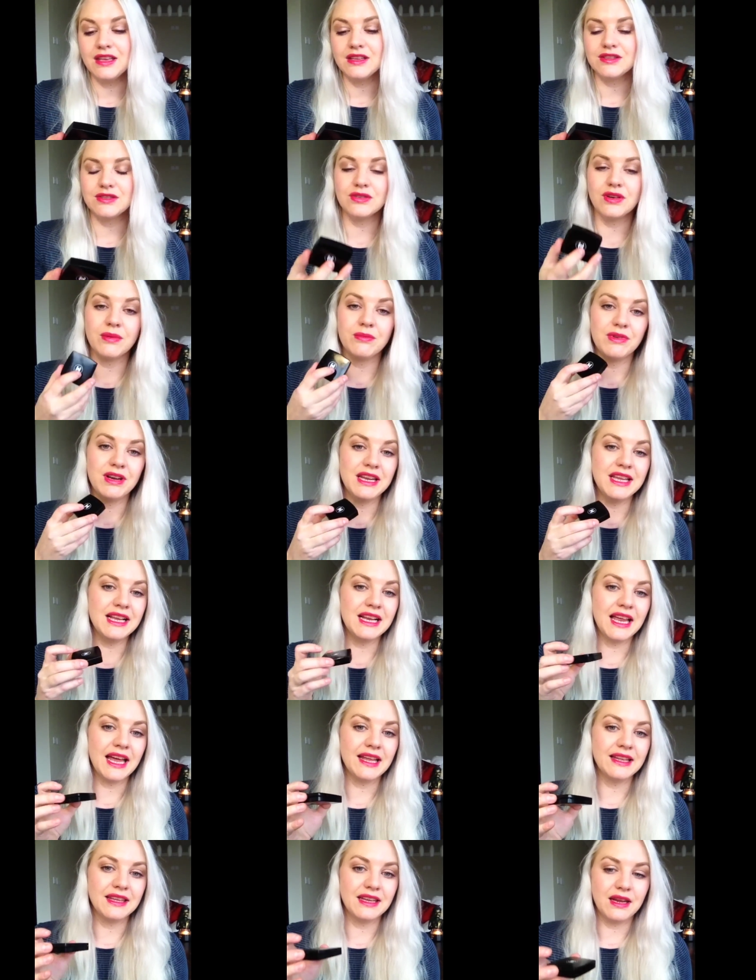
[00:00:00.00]
So I'm really
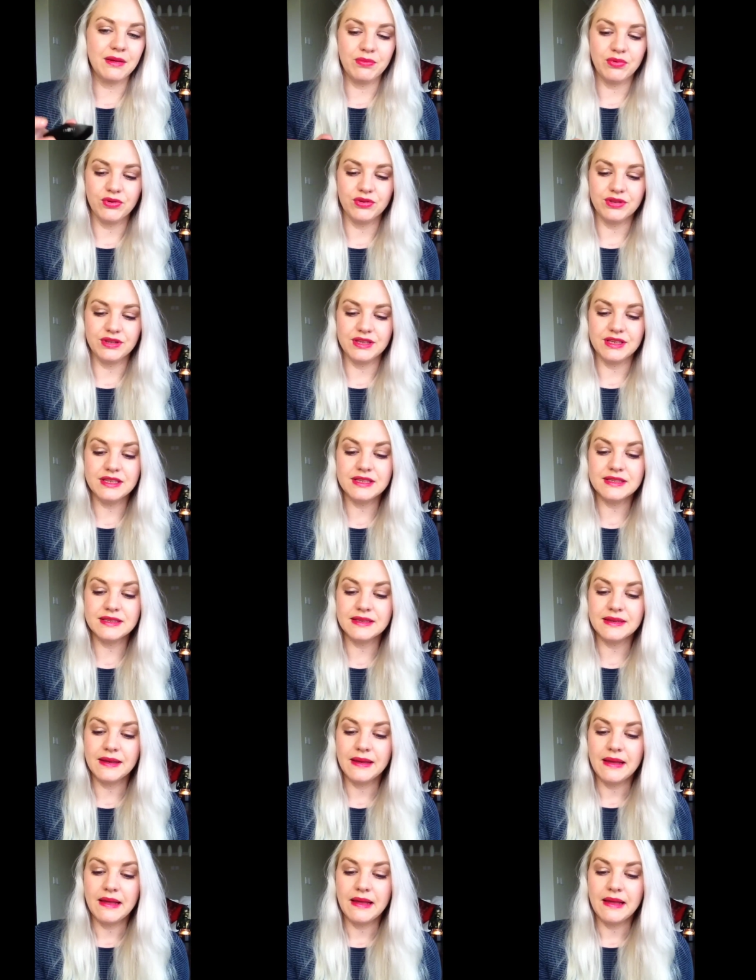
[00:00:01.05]
glad that I bought this.